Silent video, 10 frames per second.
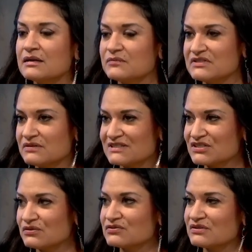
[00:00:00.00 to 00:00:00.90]
between
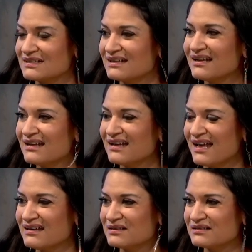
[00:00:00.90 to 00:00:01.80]
children
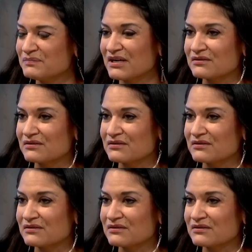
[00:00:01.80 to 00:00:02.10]
and mm -hmm.